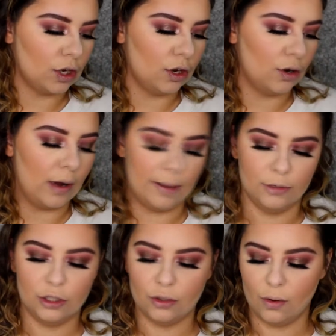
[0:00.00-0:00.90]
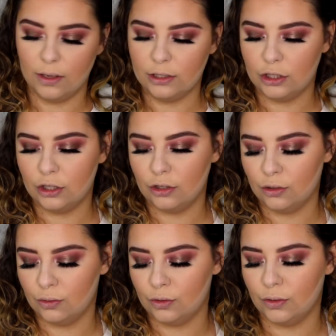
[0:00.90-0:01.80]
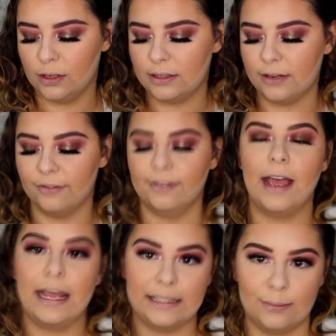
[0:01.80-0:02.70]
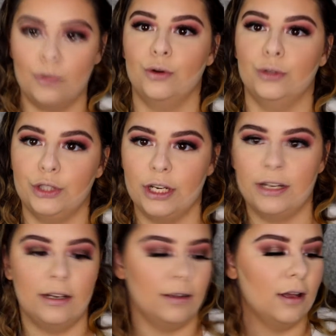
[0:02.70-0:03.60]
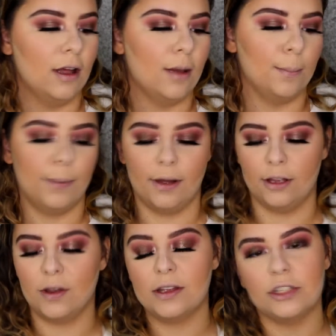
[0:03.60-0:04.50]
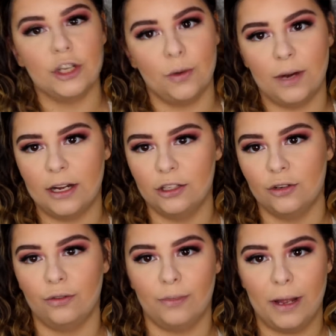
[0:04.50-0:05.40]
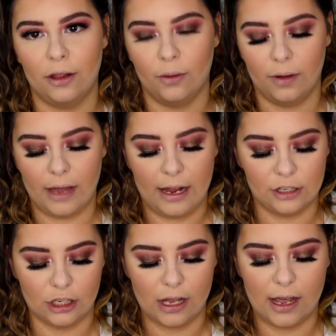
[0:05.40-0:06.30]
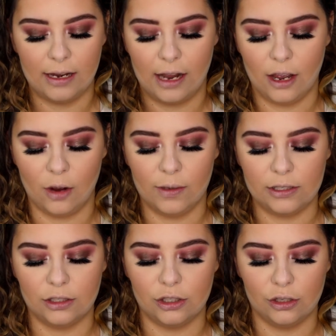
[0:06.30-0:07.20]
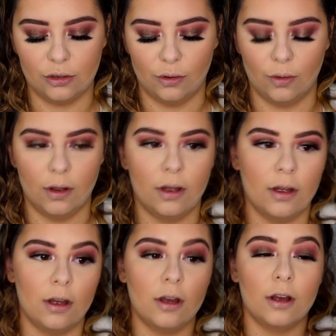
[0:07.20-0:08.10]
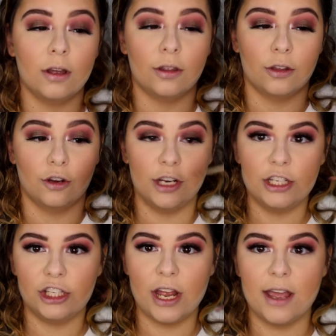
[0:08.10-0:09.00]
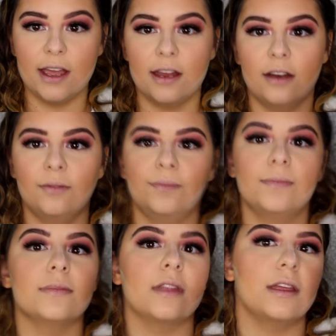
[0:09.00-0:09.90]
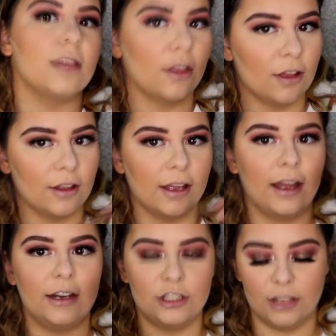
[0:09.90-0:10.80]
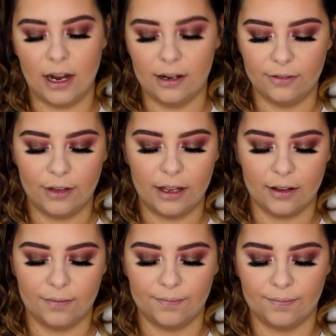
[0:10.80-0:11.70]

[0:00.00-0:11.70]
So I'm just going to do this in fast motion, but you guys know what I do for my lower lash line. I always do the crease shade, and the, like, I just kind of like,